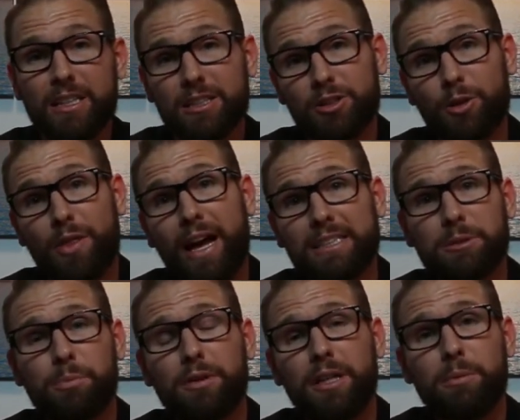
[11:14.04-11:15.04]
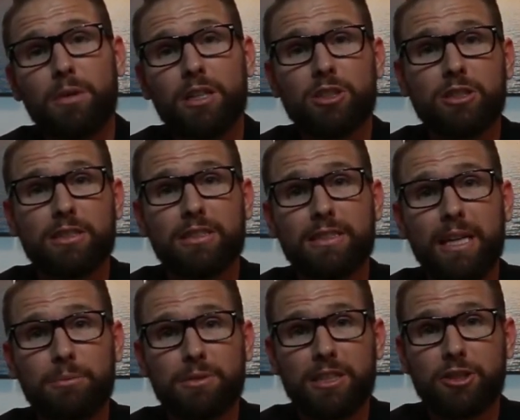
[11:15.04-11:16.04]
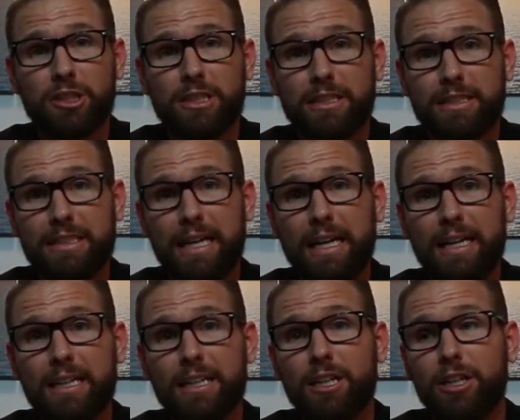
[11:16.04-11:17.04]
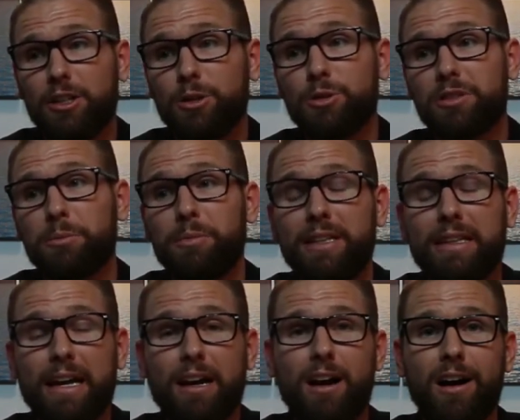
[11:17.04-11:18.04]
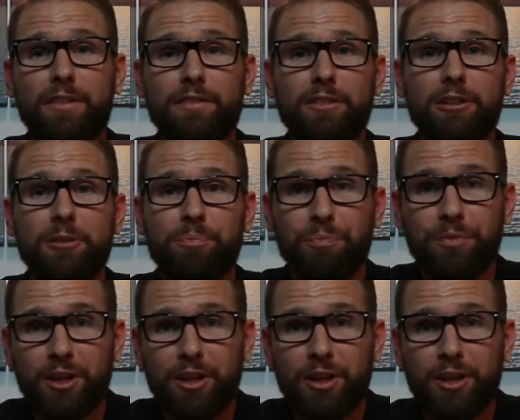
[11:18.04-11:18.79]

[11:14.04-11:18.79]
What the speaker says: So that's pretty much the steps that you're going to take. You submit that offer.